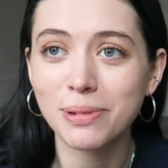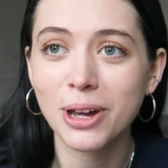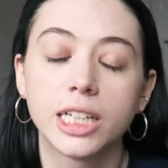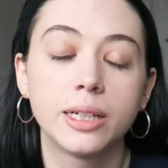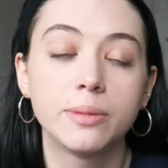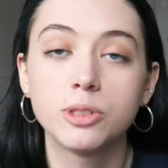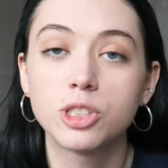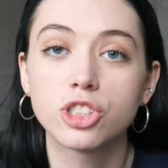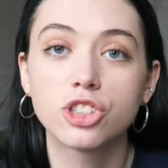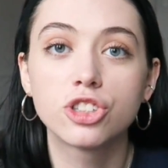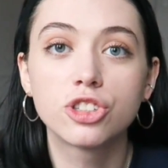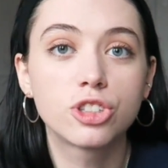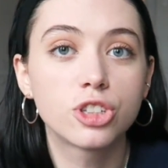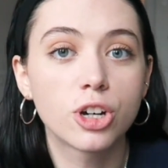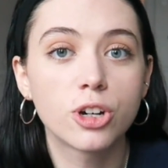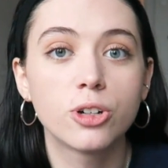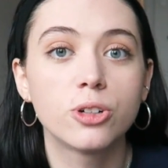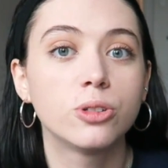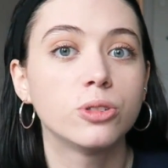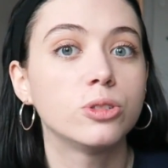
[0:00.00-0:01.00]
and I'm just
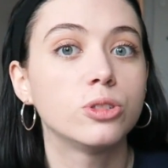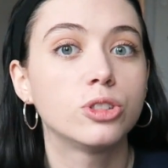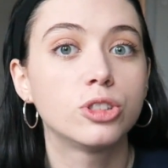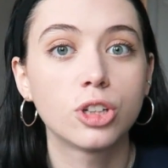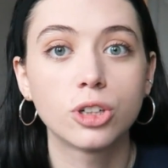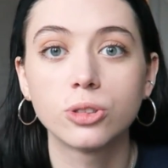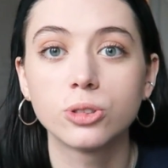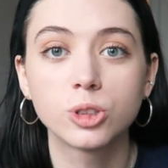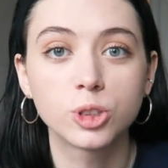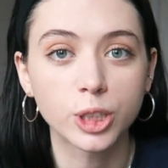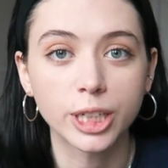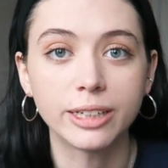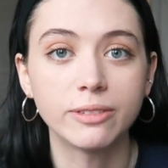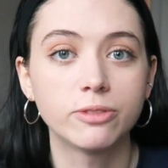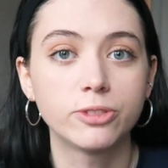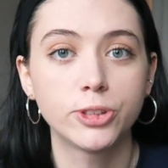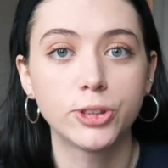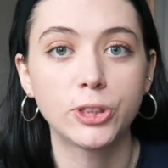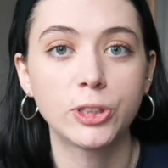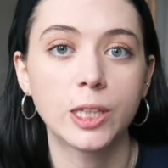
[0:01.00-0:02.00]
so
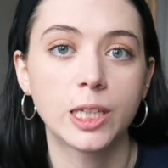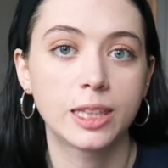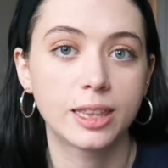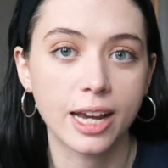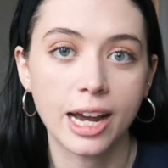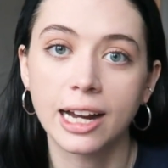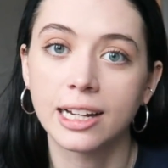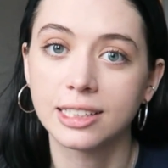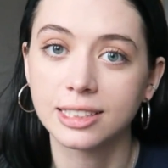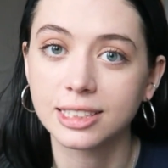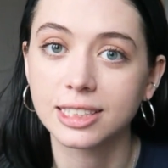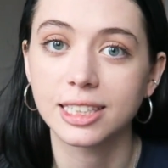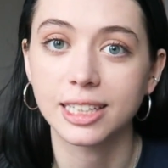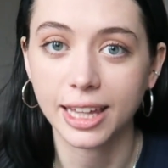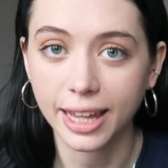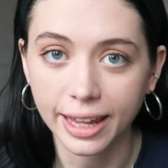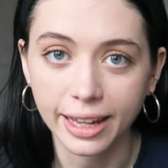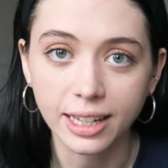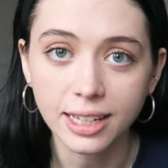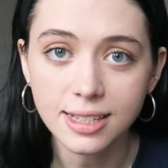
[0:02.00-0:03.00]
grateful that that is the
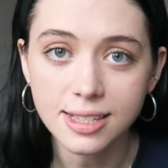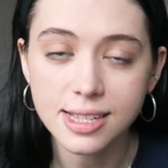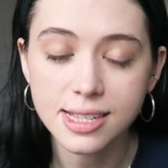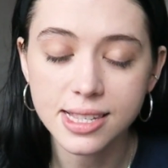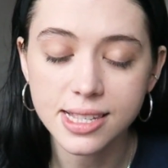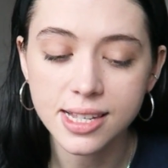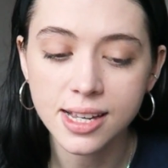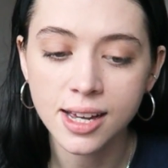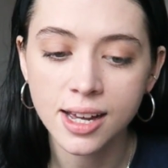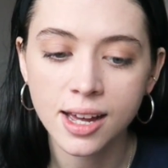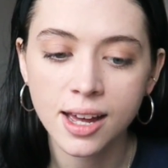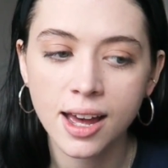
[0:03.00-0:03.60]
case.